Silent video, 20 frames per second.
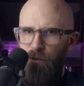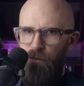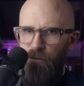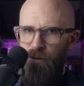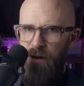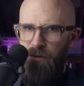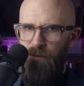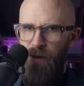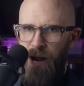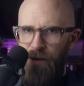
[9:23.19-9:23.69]

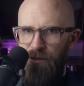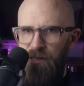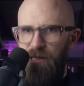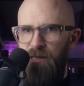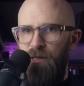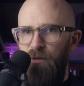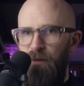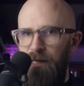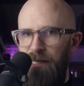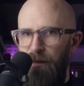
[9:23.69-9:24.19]
reroute
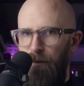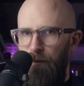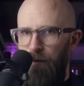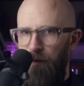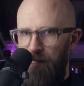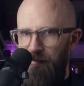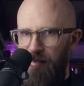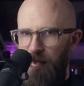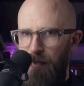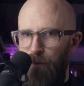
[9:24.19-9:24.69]
to a
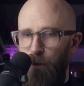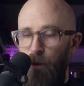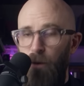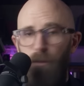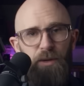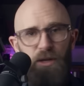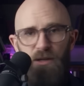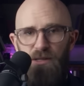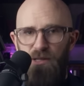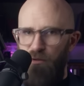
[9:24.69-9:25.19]
different
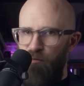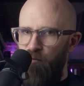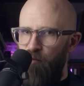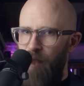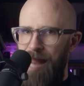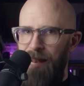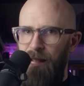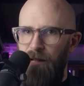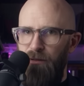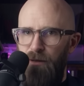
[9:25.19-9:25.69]
airport because you
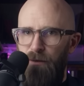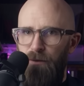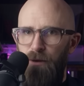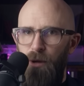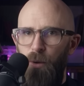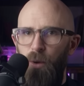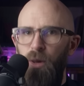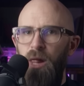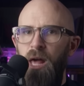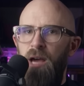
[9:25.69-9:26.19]
ran out of
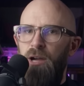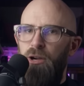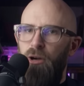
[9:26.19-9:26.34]
fuel,